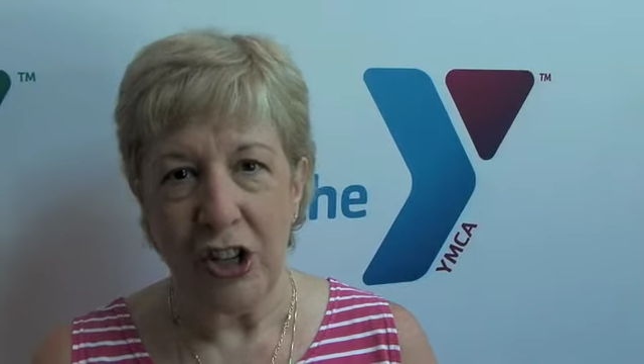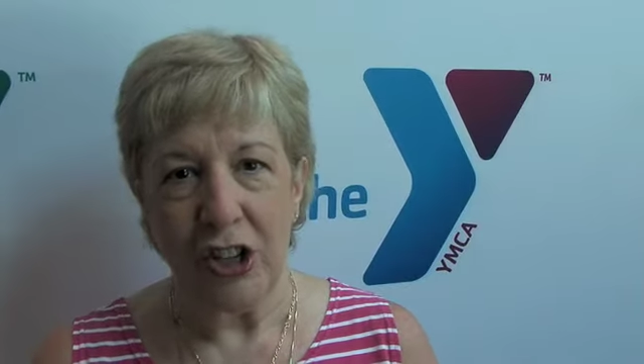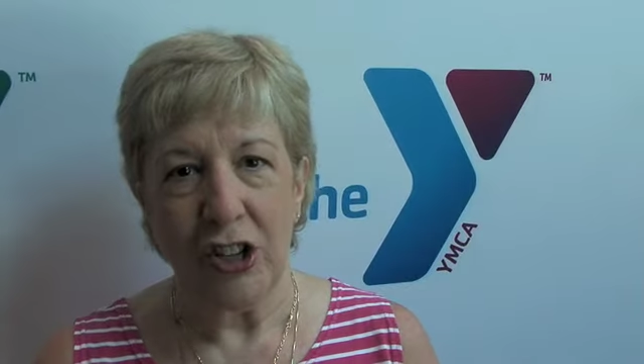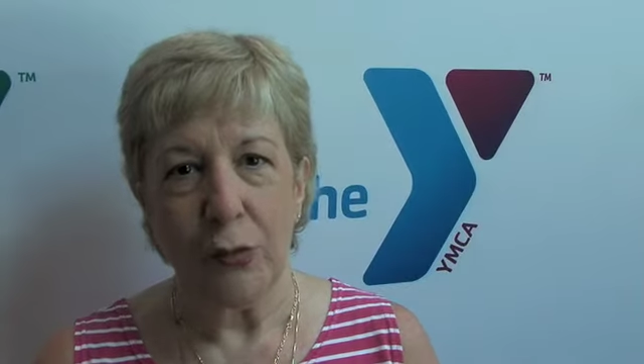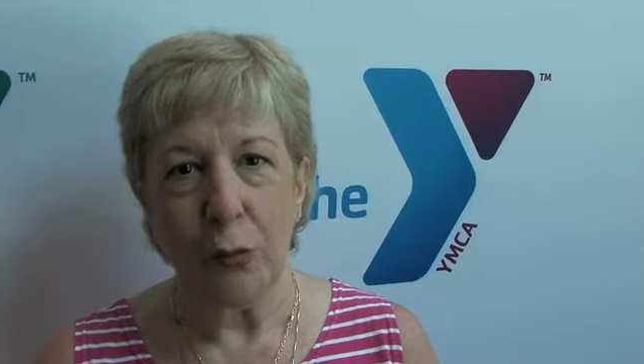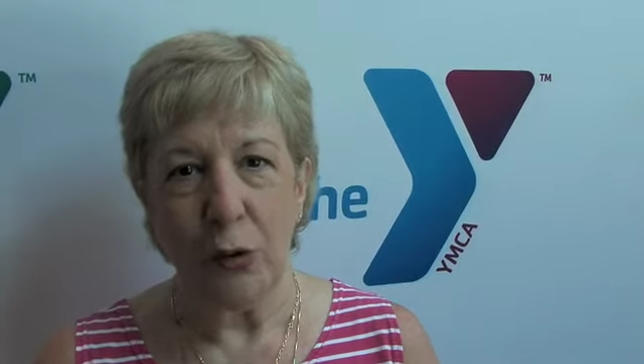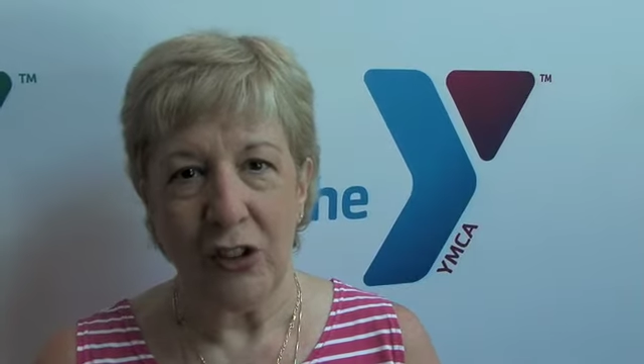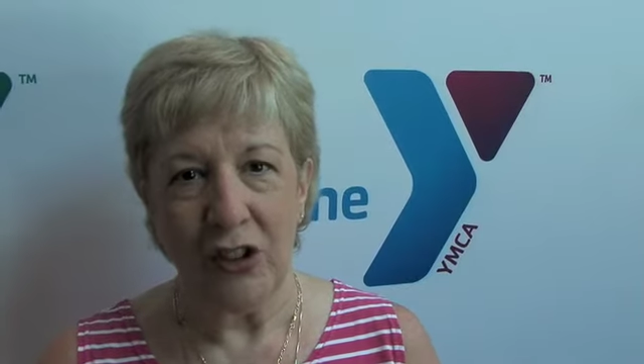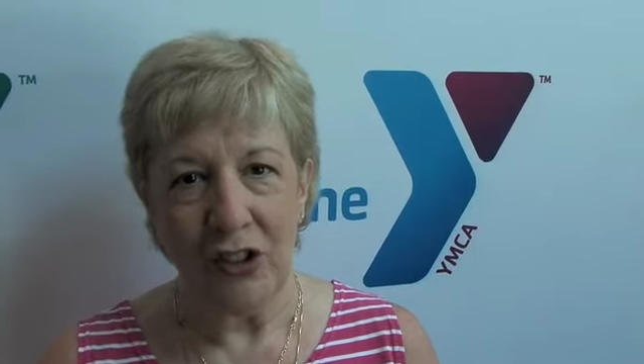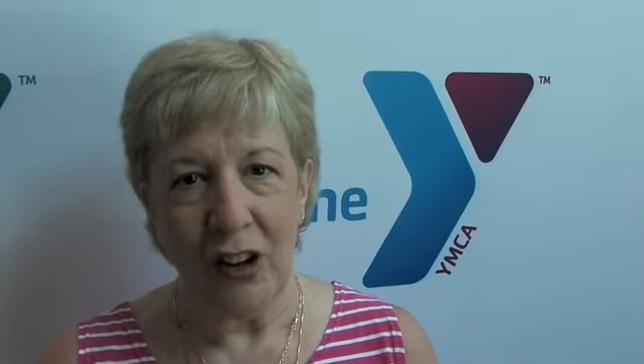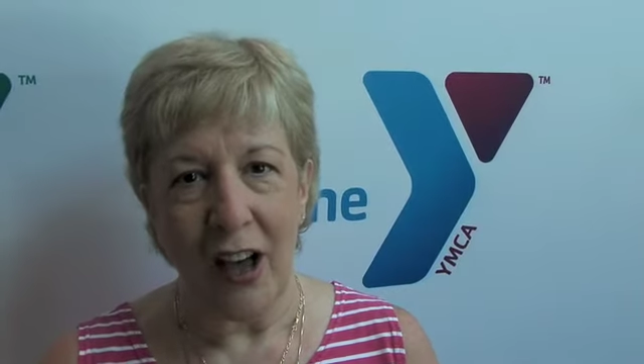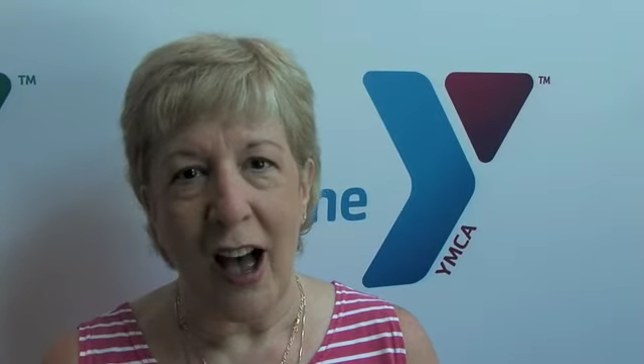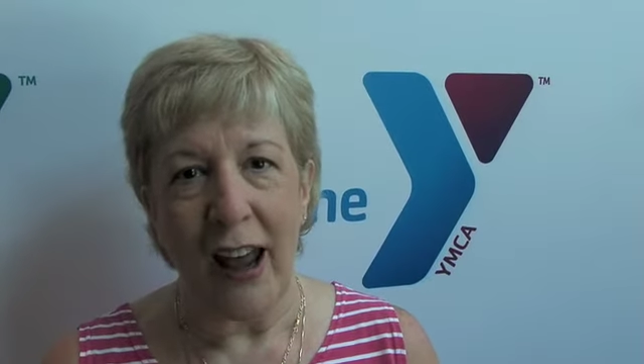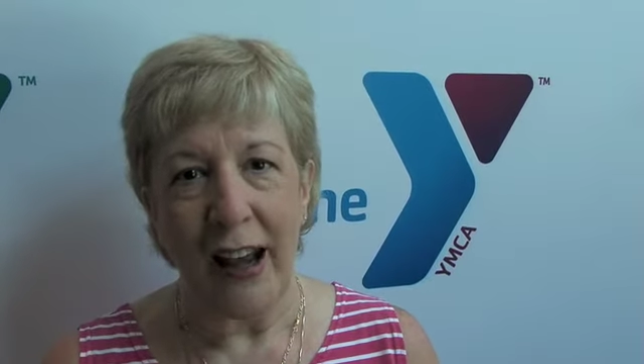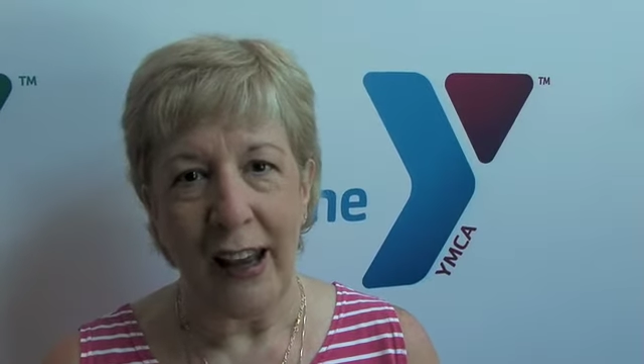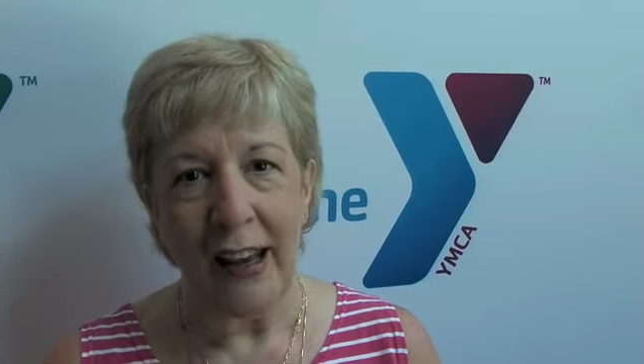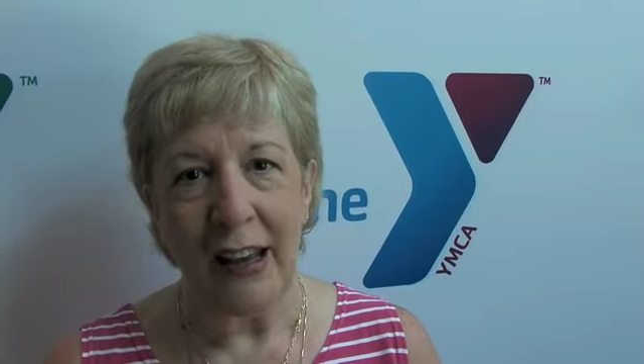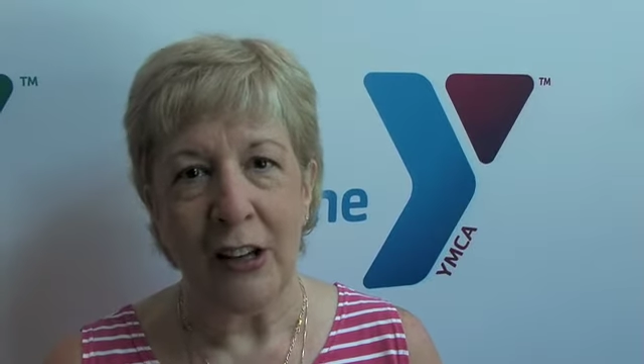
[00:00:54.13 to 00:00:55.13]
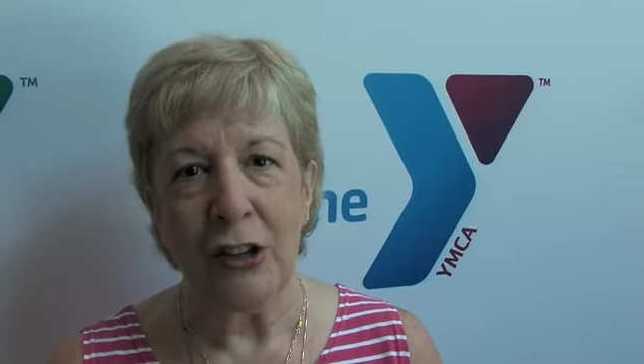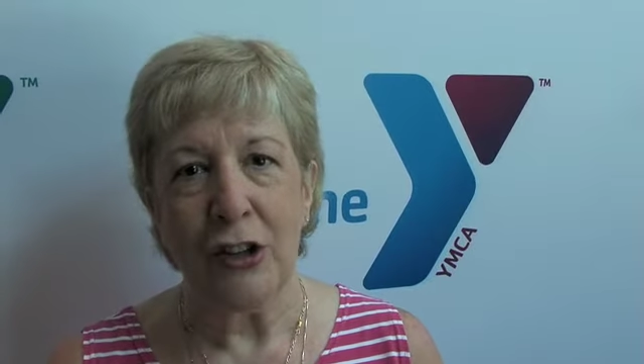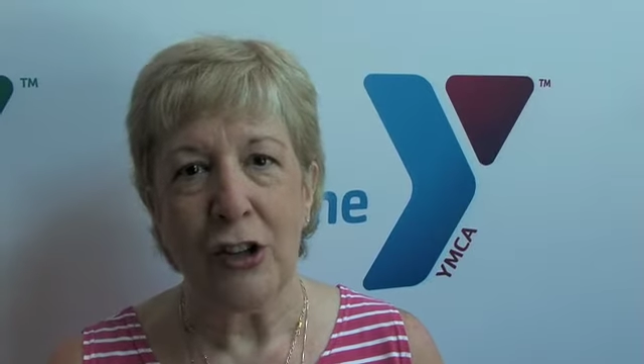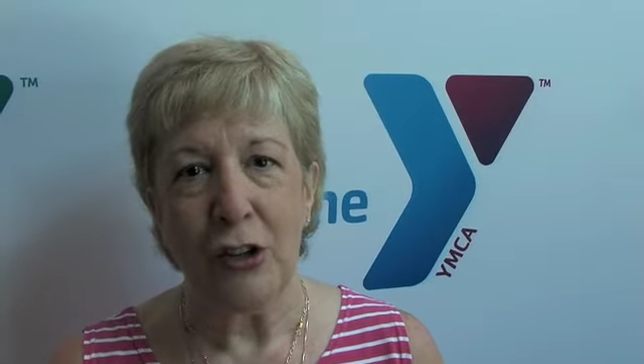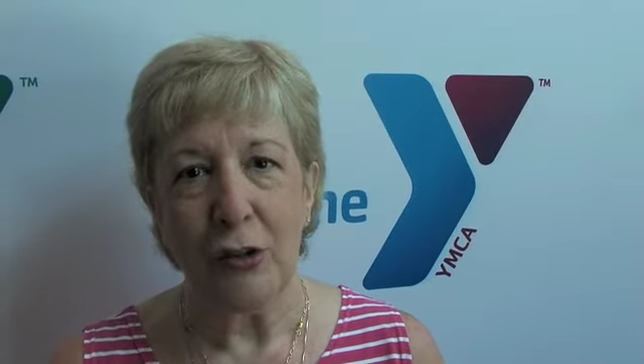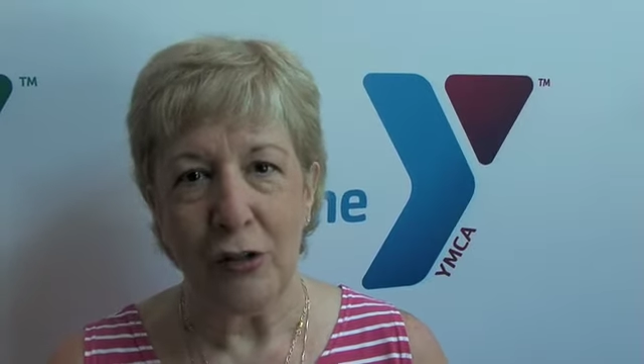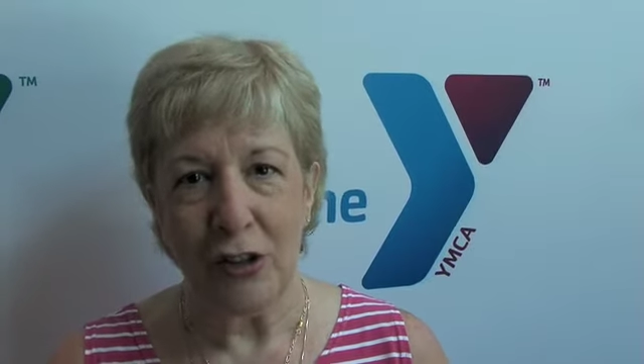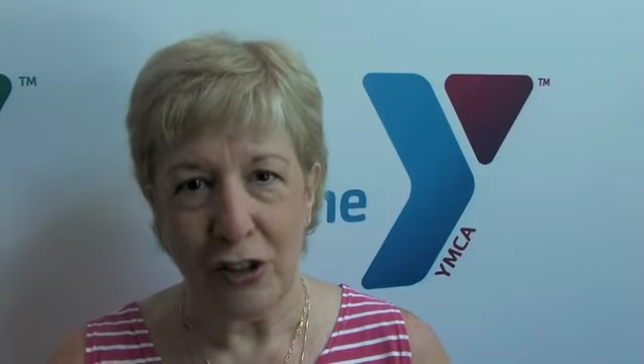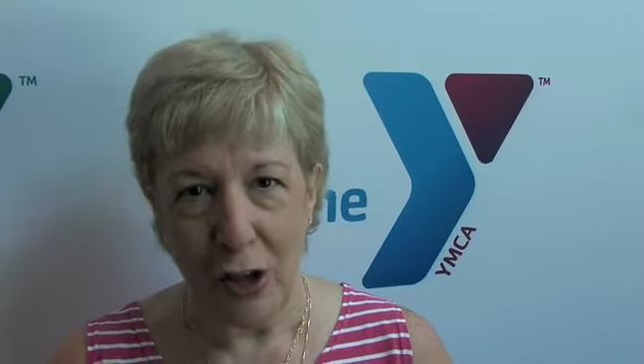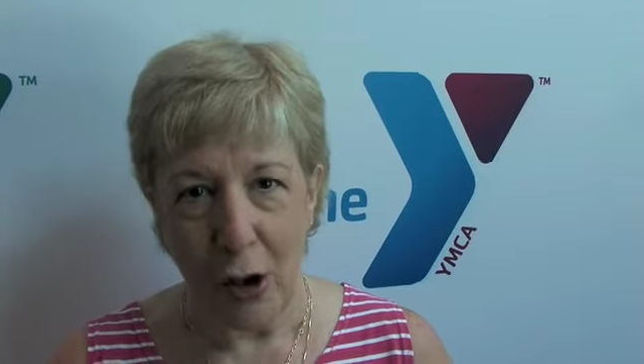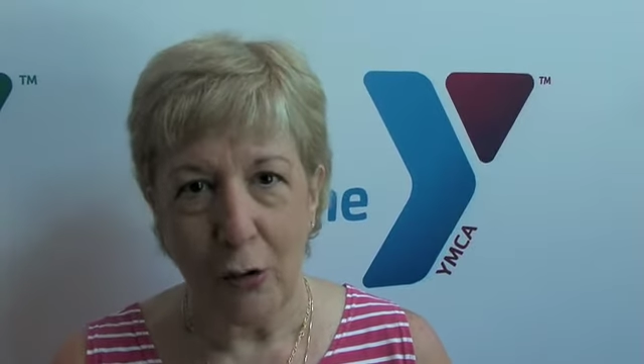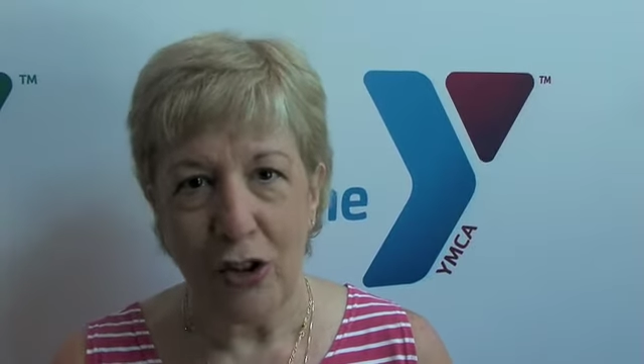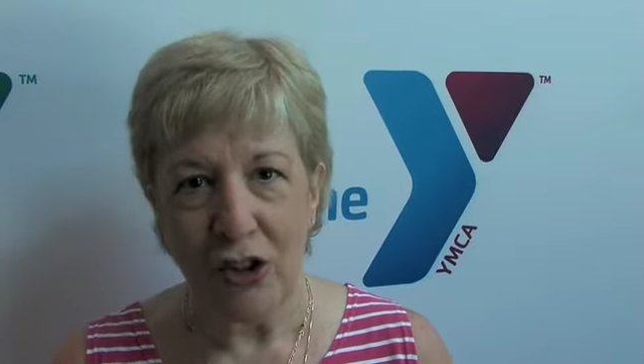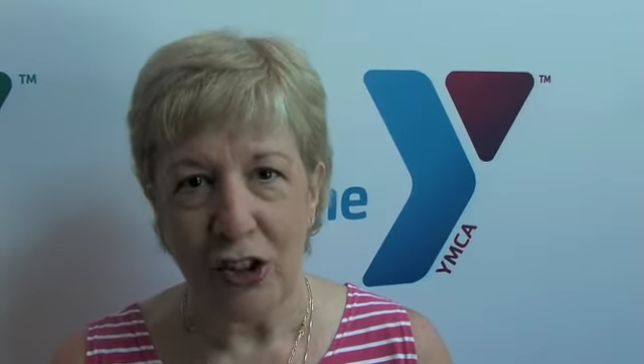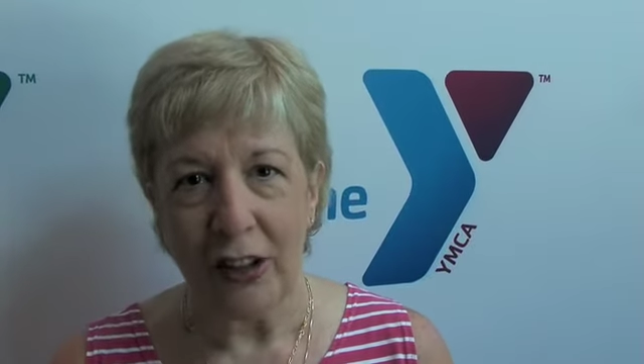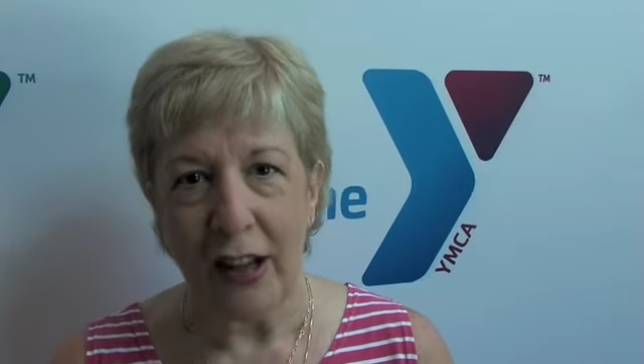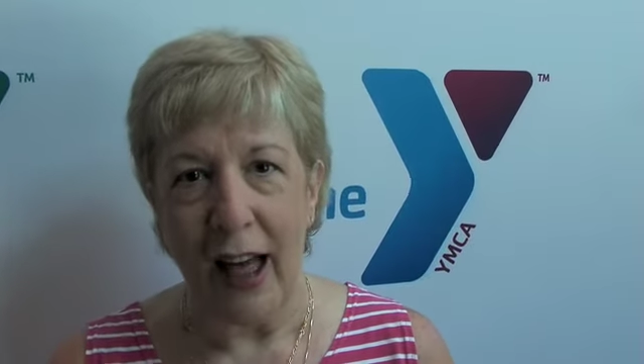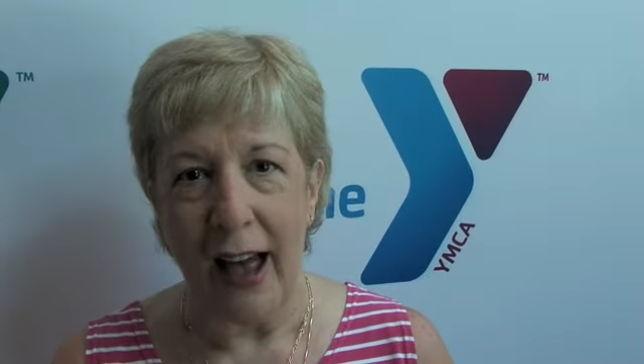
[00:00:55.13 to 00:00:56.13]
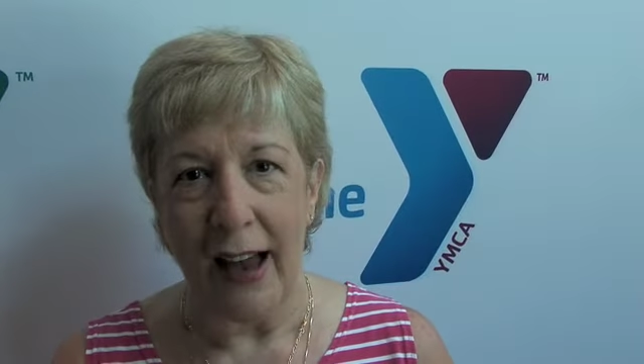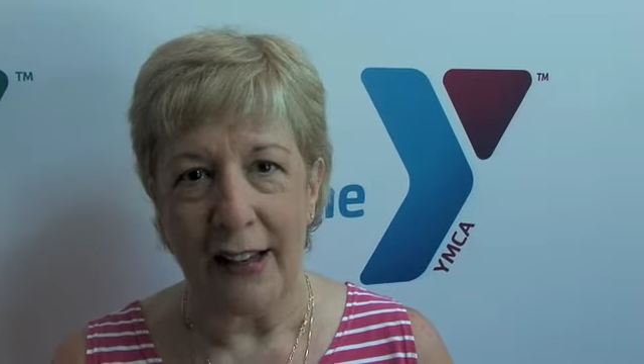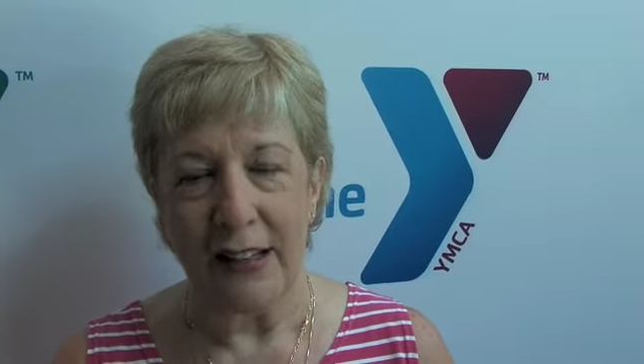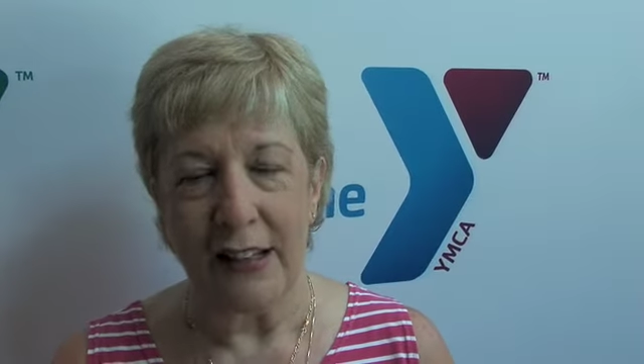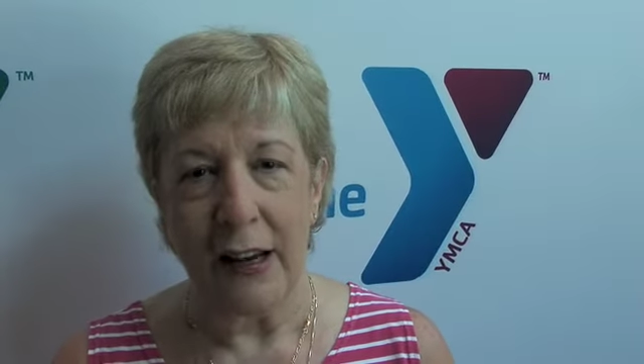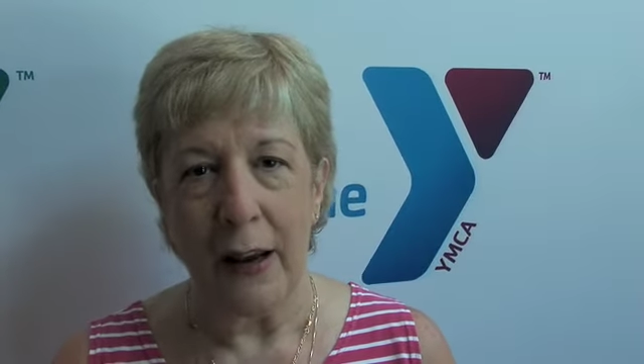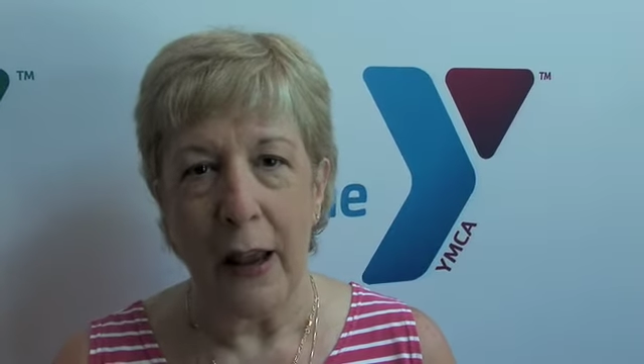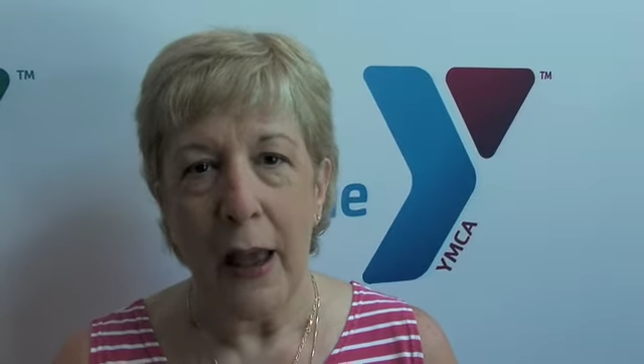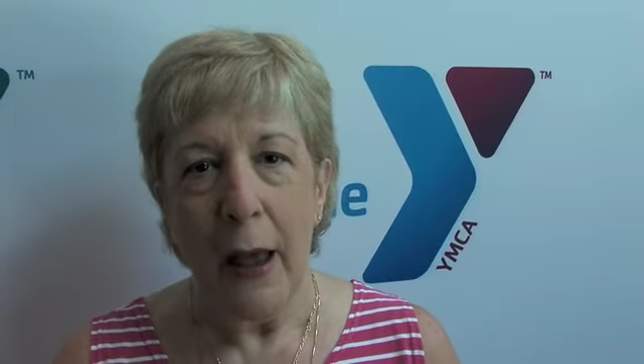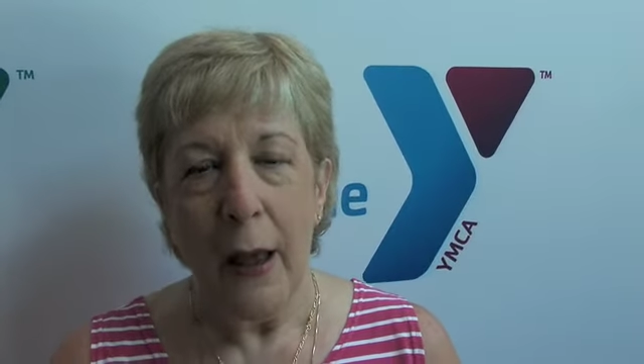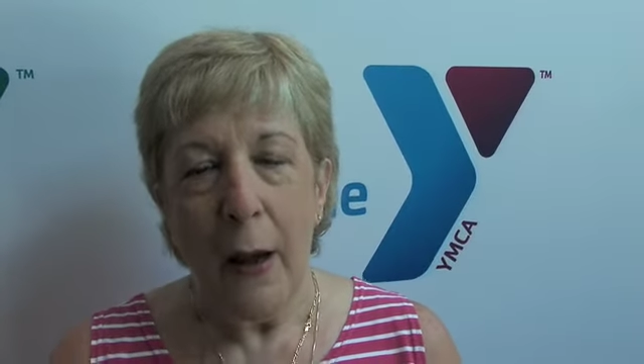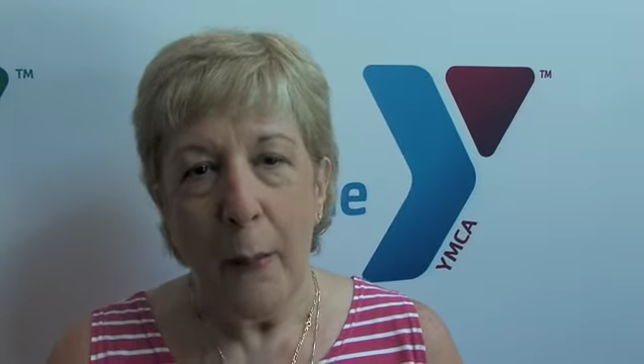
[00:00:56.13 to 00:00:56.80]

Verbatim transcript: just was not into socializing,